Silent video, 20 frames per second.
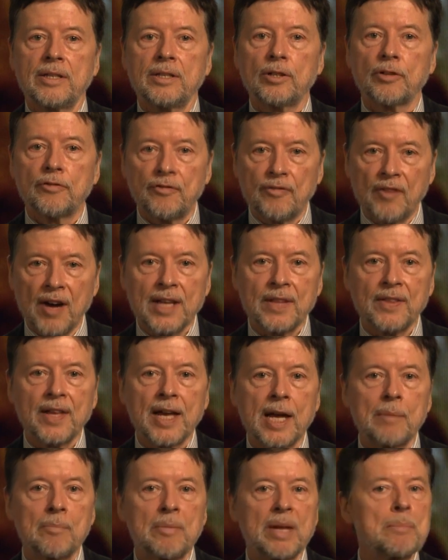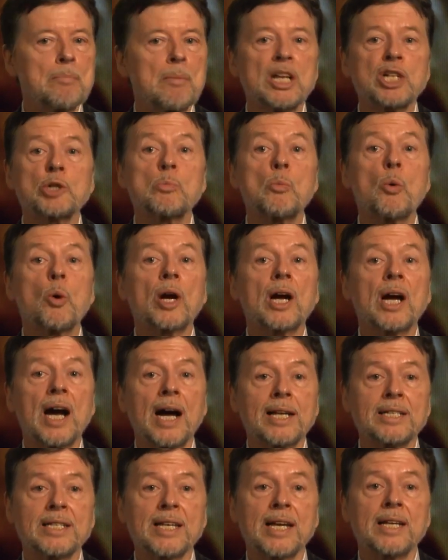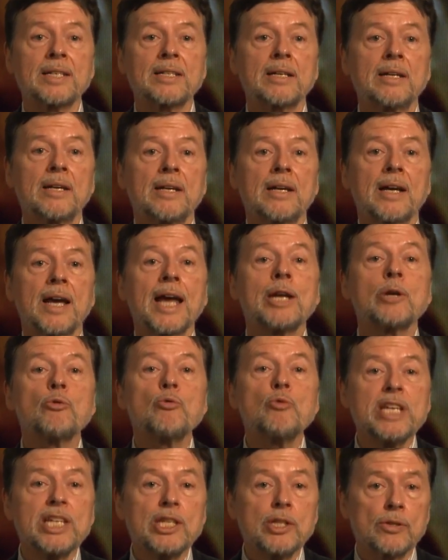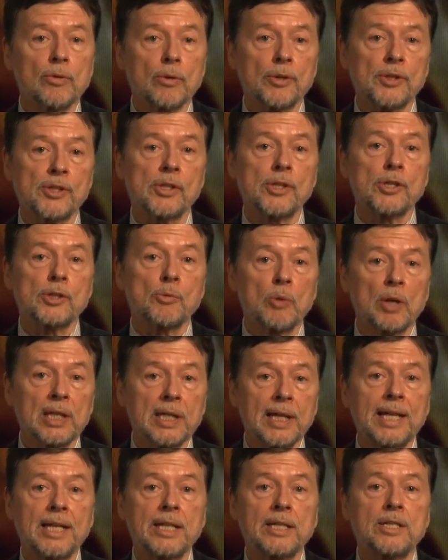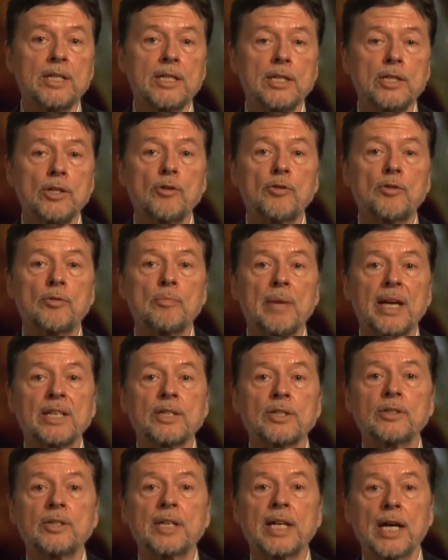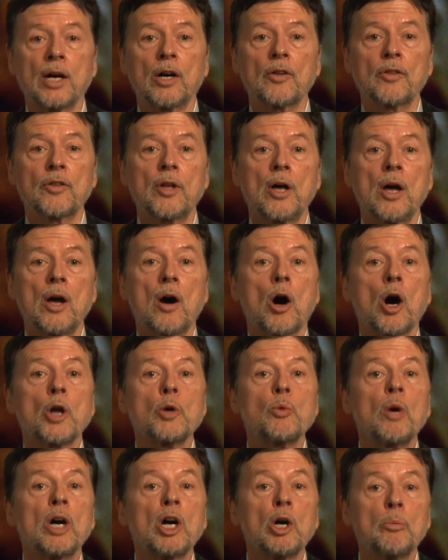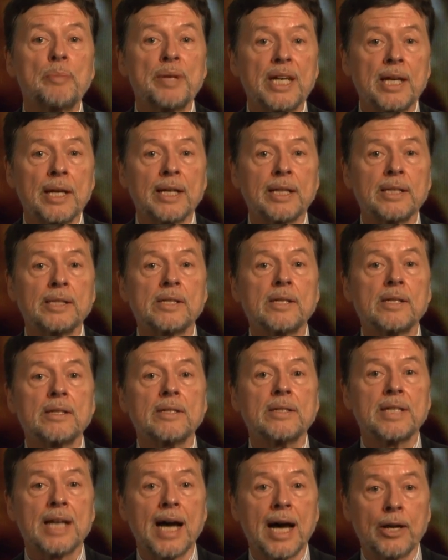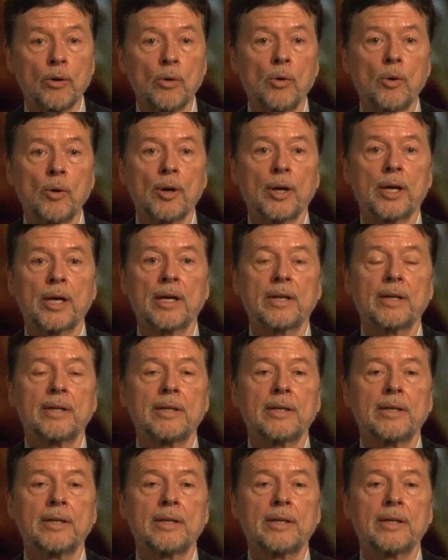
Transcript: You'll find them and much more content and resources related to youth mental health on wellbeings.org.